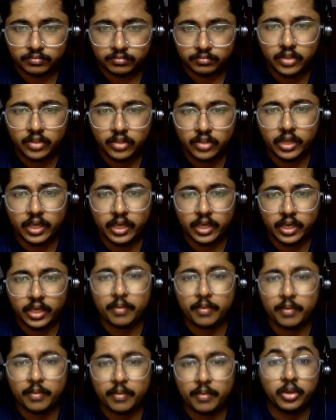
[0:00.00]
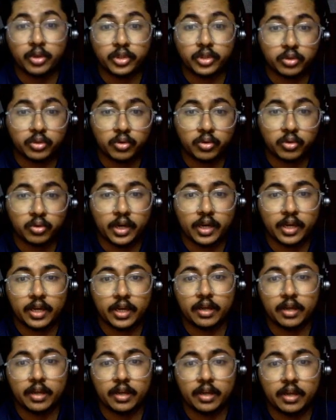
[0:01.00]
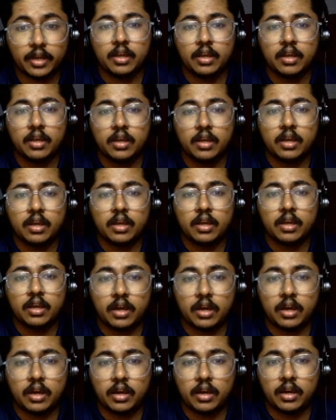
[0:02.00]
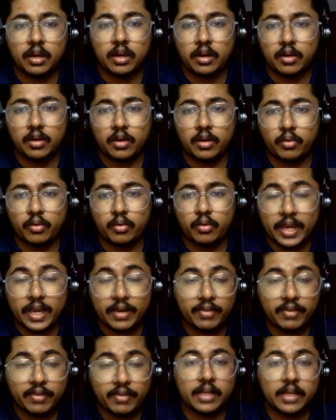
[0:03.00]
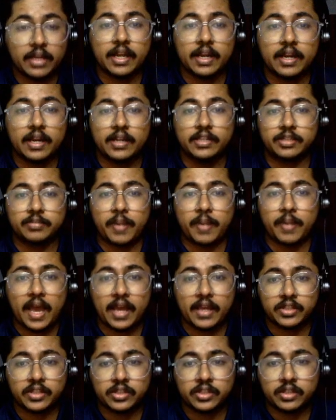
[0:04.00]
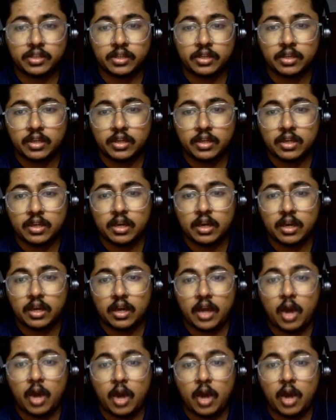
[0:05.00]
talking about how to order, when will it get dispatched, how